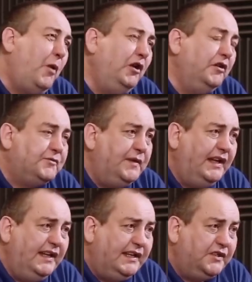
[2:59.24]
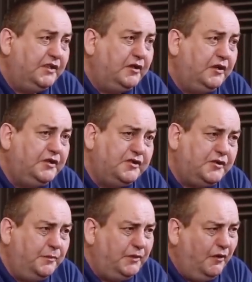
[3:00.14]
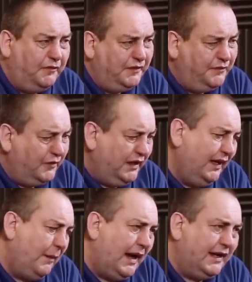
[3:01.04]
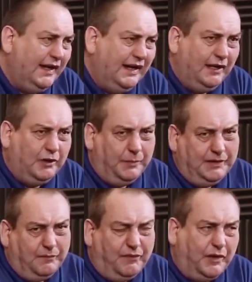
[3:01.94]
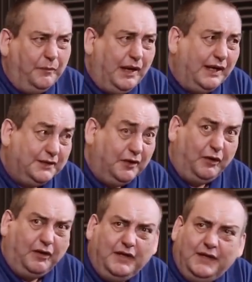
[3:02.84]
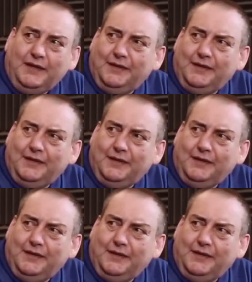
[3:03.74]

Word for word: was pointless really, because you could have just jumped over the fucking back gate and come in the fucking back door.